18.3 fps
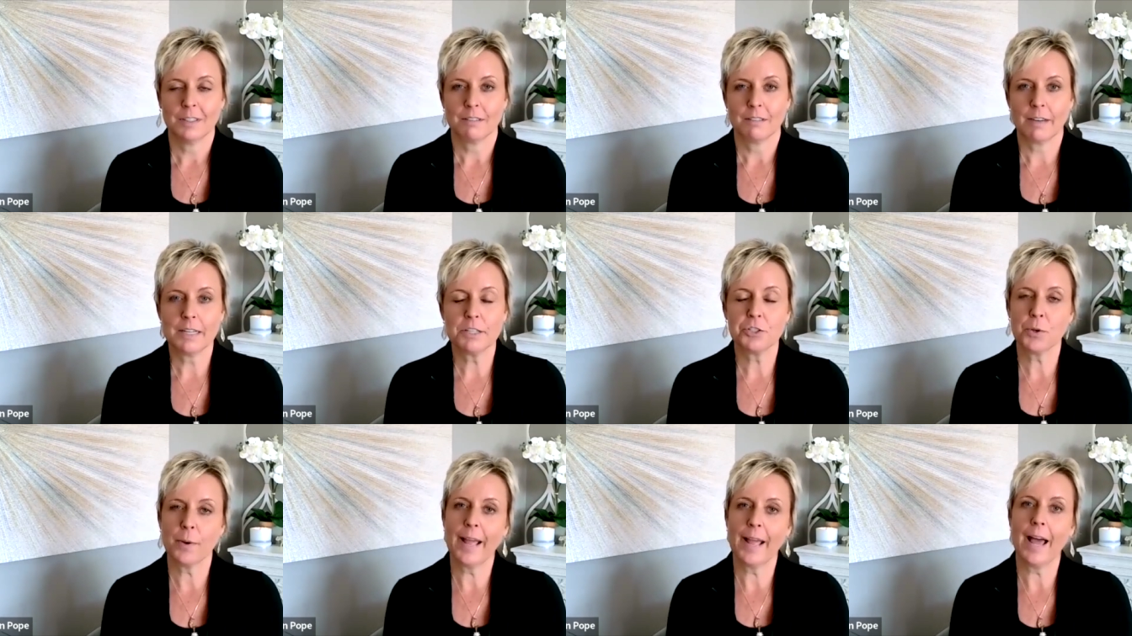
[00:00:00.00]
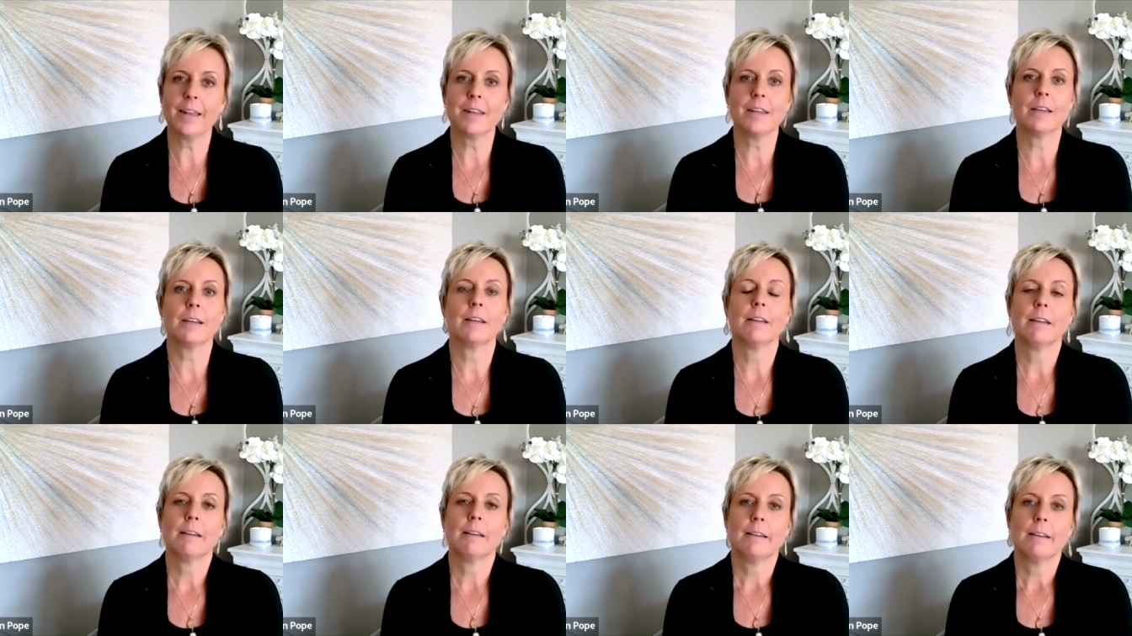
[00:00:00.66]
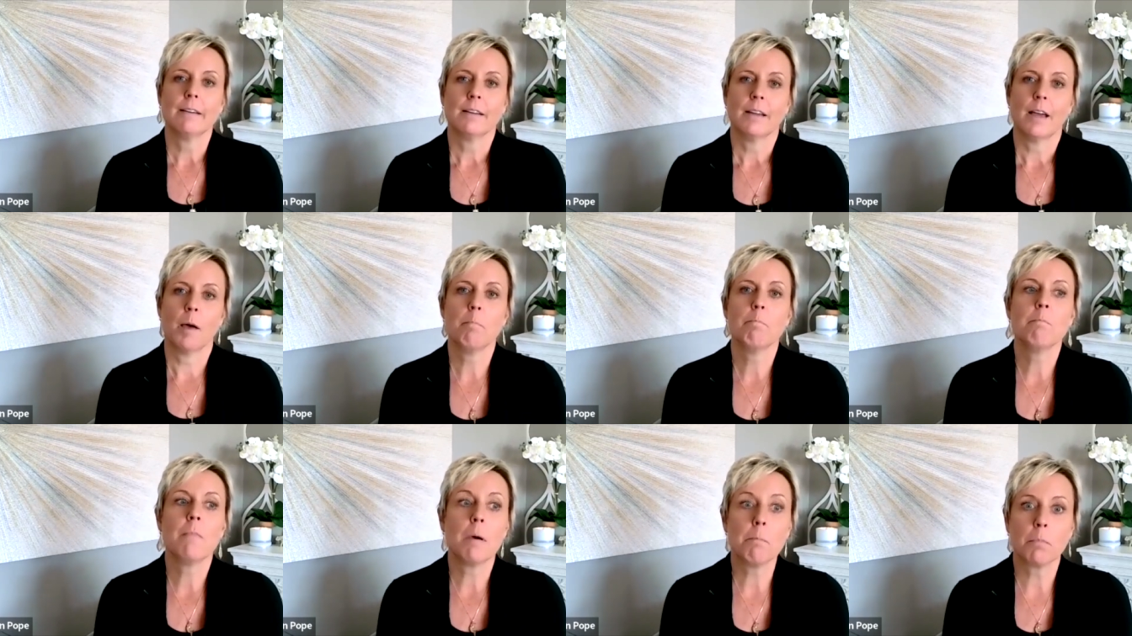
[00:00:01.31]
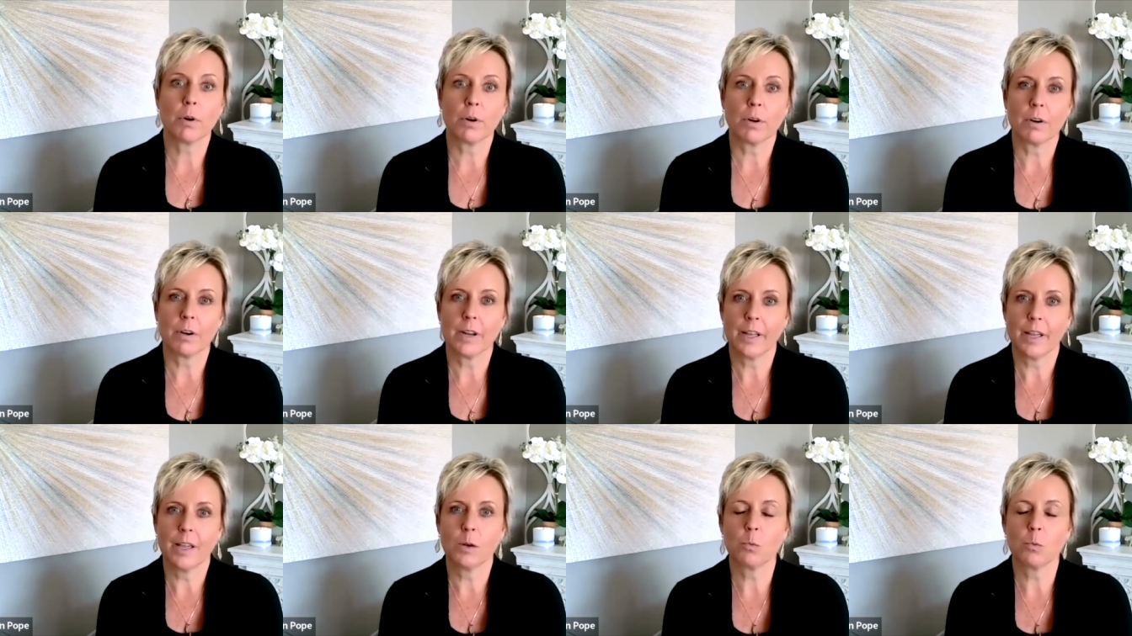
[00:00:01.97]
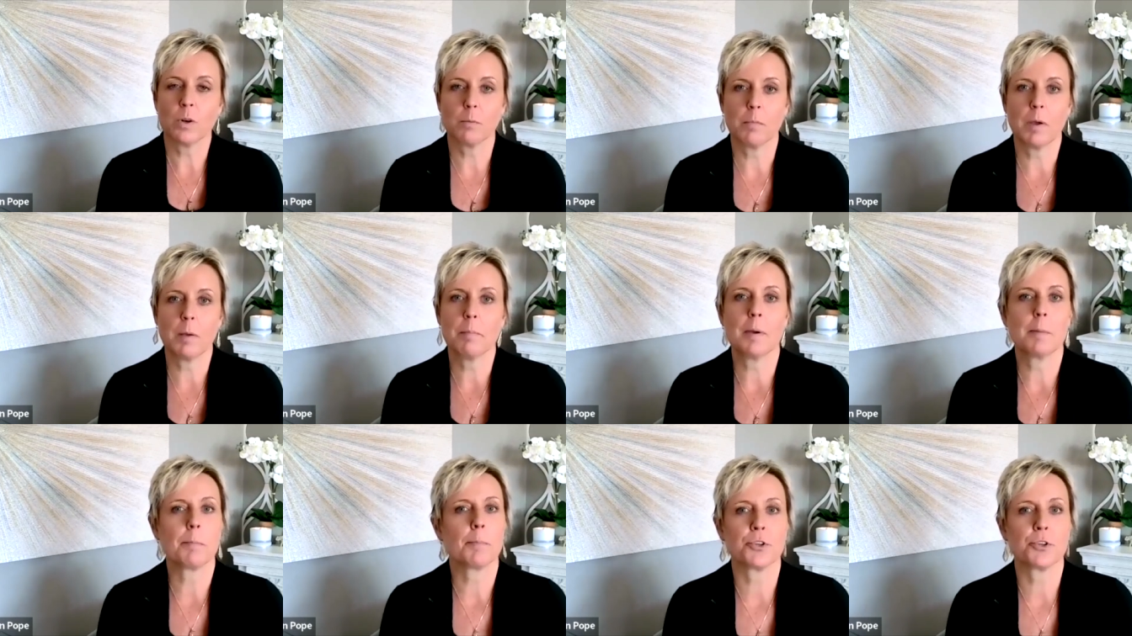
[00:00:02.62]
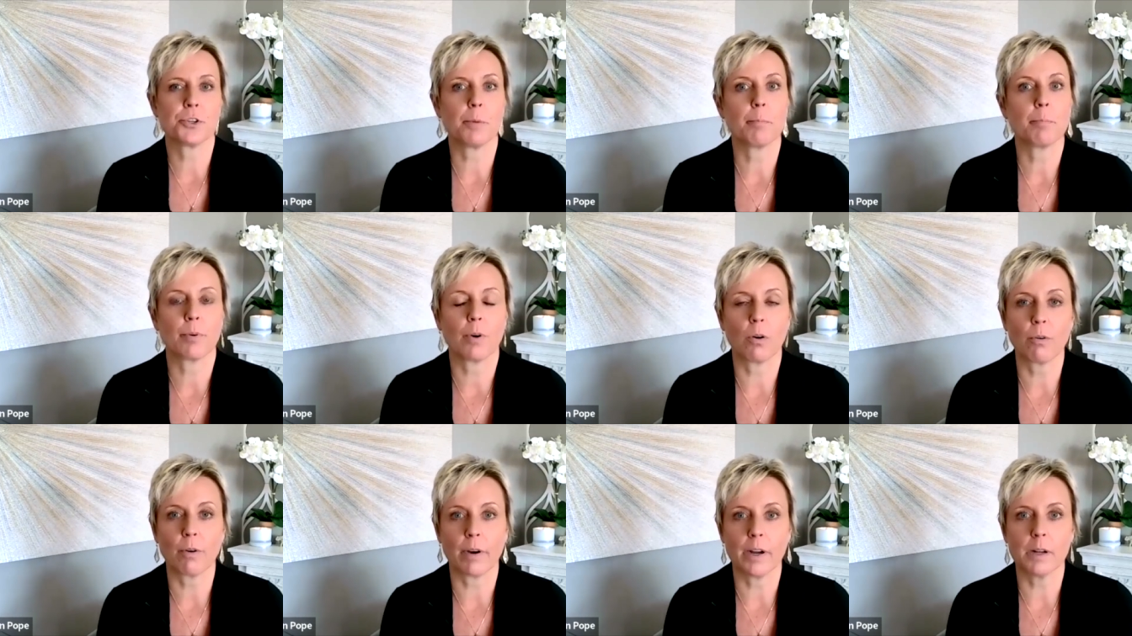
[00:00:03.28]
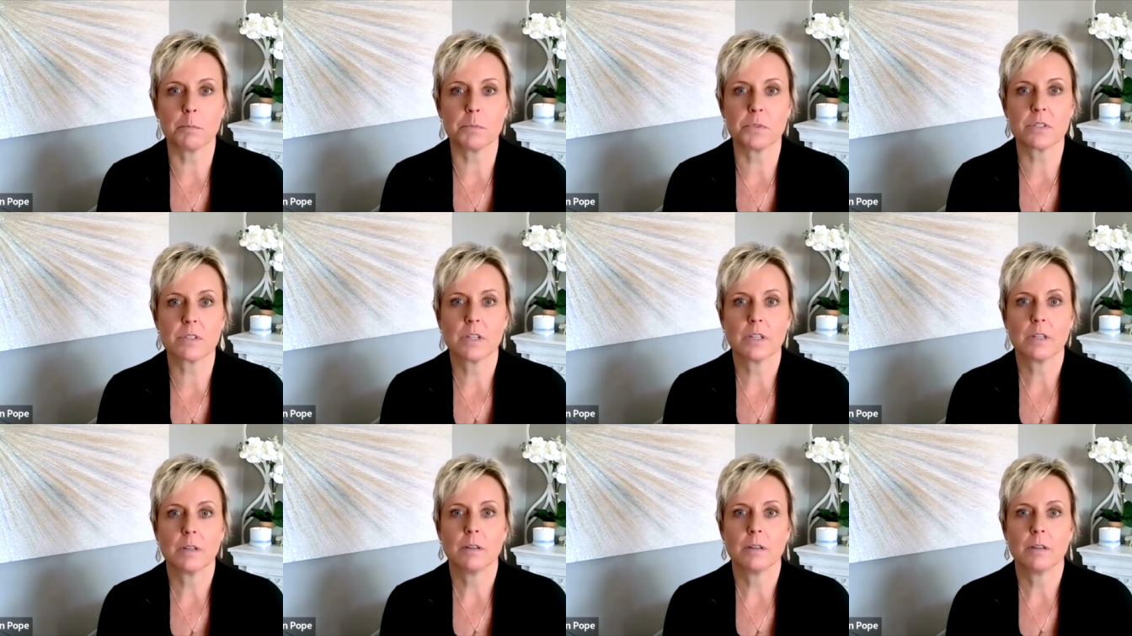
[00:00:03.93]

right? So I had a member in one of my membership programs